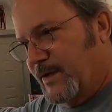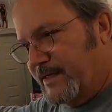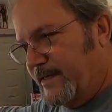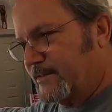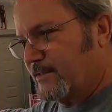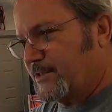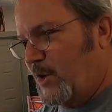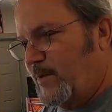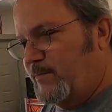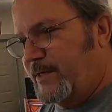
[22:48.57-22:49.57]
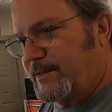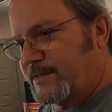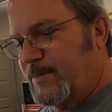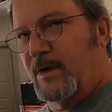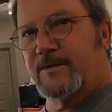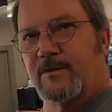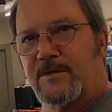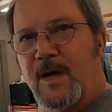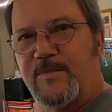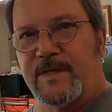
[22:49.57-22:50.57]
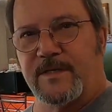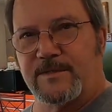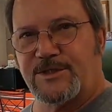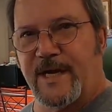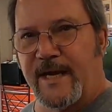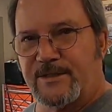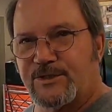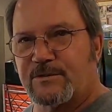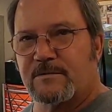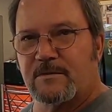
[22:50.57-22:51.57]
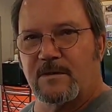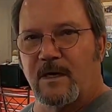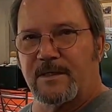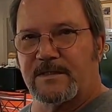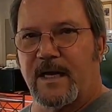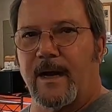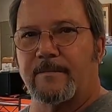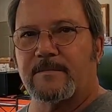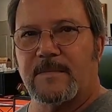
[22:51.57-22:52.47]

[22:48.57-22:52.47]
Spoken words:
Again, Shelby being a small little company could change on a dime.